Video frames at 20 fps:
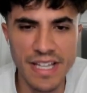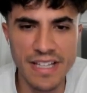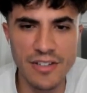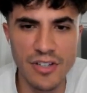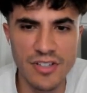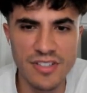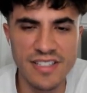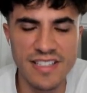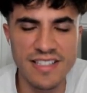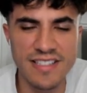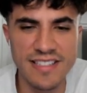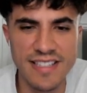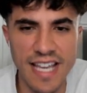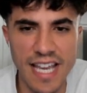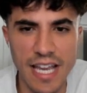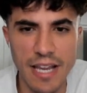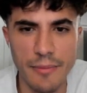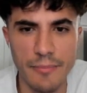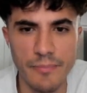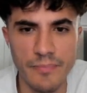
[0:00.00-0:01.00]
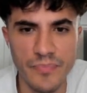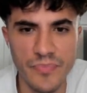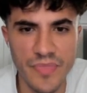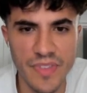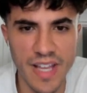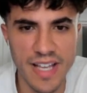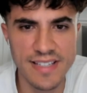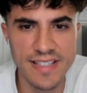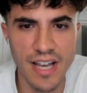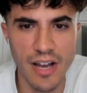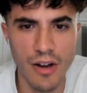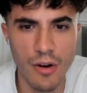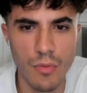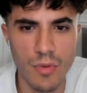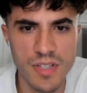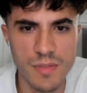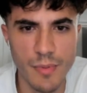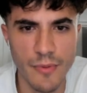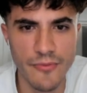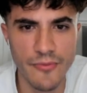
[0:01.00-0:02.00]
looks the same as how it
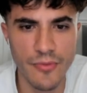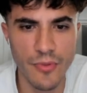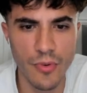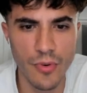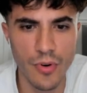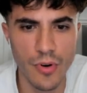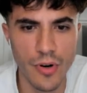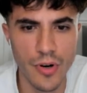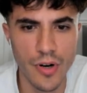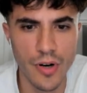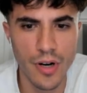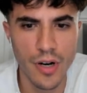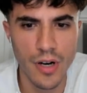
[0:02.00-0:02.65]
was before.